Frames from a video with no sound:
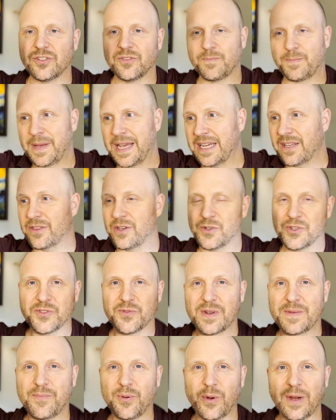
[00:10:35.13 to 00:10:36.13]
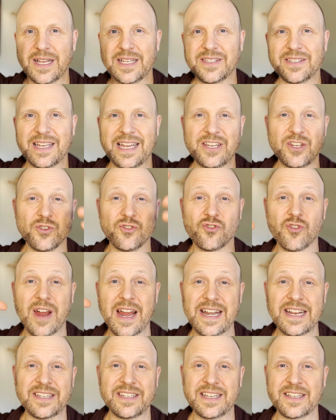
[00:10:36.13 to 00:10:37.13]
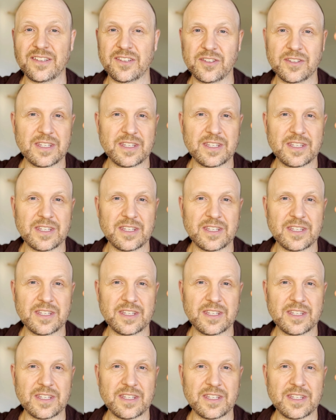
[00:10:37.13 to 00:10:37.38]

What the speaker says: pick those 3 points and you try to say,